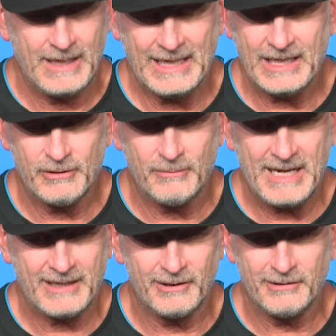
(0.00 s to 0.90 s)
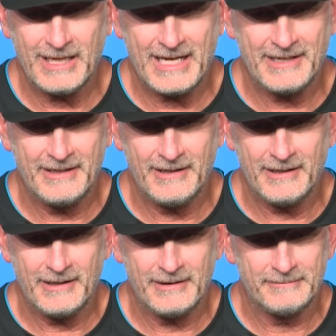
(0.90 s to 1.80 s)
today? I got to go back and look at it.
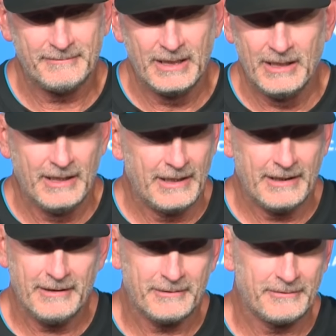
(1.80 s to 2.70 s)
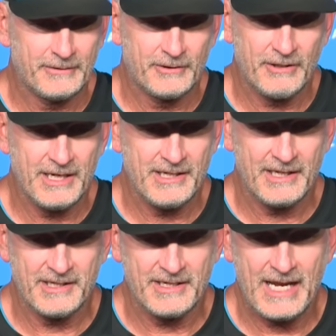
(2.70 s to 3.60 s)
You know, crazy
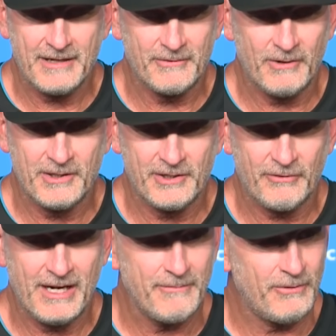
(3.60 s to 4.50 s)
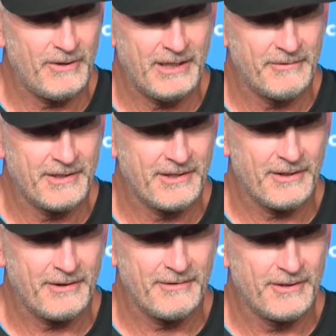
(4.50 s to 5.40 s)
as it sounds, one scramble when it was
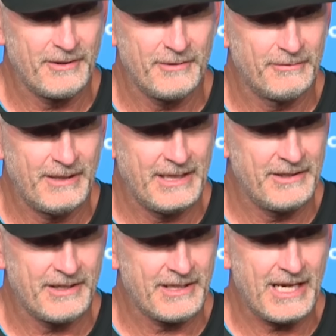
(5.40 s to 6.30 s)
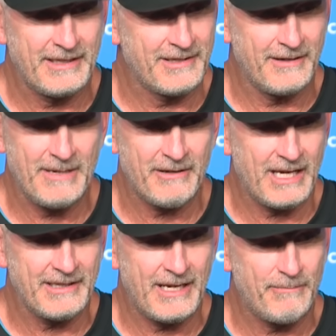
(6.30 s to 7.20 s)
third and two, and he just somehow
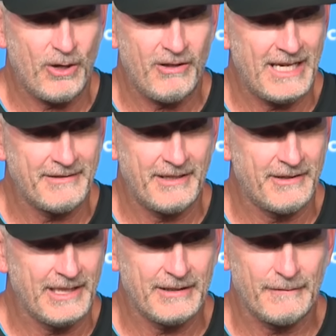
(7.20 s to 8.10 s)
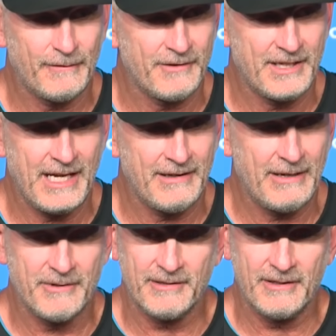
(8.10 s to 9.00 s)
got that ball out there to get the first down.
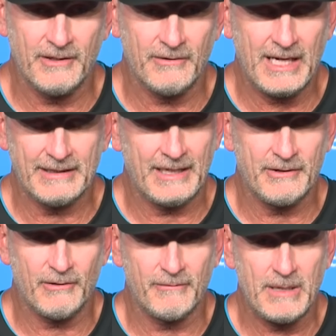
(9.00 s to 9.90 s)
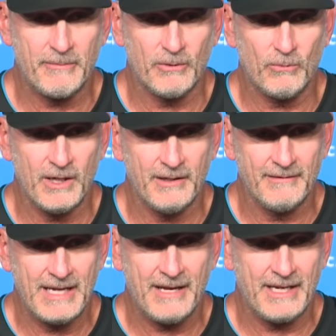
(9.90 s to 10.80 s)
That was, you know, I don't remember
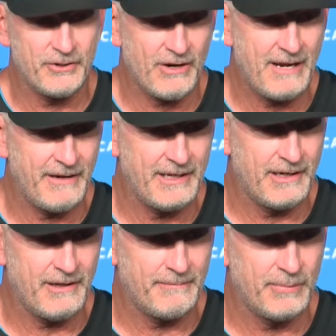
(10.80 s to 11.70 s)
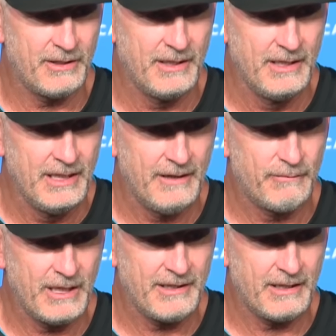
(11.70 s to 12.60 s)
how that drive ended up, but if
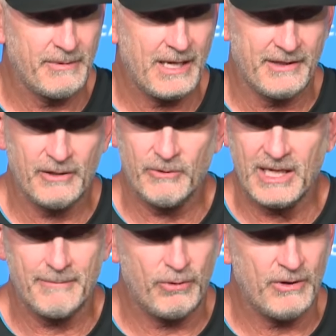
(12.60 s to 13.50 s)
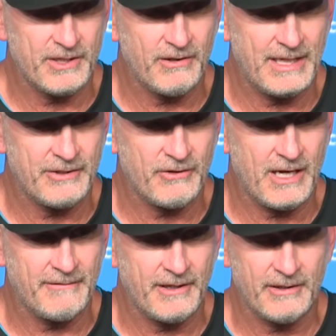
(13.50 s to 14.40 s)
we ended up, I think we got points on that
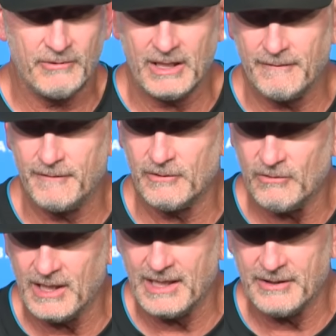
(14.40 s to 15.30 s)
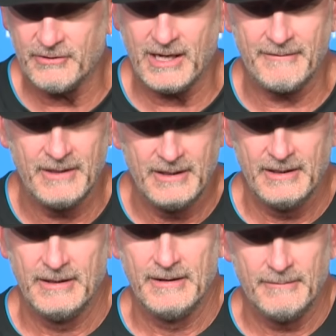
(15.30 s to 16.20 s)
drive. I think we got a field goal out of that drive.
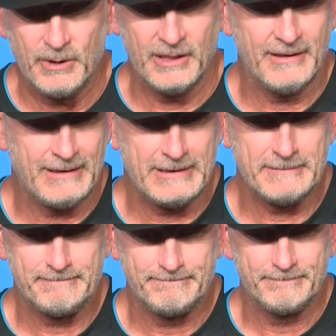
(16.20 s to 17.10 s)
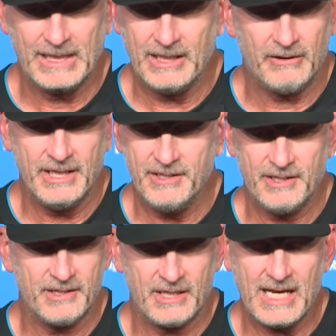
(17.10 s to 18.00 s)
But, you know, he's
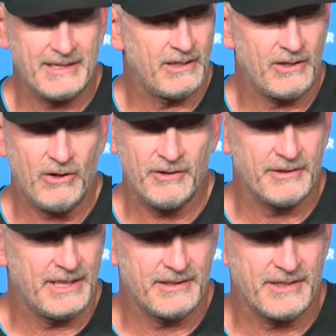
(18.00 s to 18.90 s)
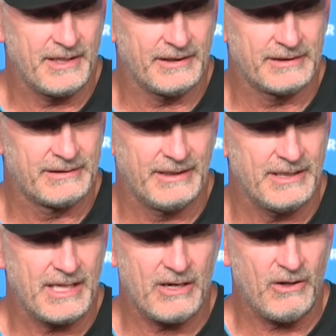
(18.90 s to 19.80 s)
just got all the instincts.
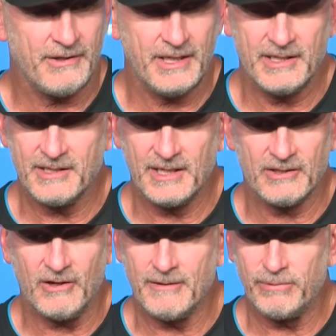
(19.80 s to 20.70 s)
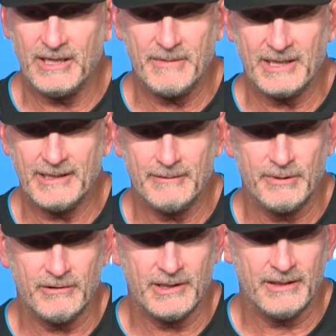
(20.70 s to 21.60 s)
He's got all the instincts, all the playmaking
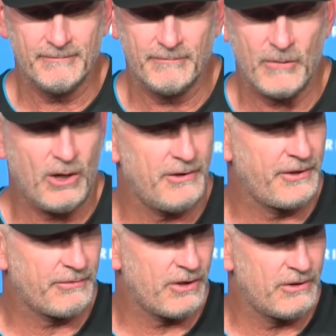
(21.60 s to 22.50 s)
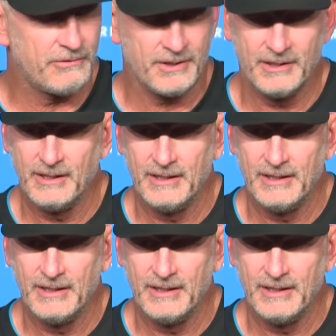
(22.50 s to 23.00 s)
ability, all the throws,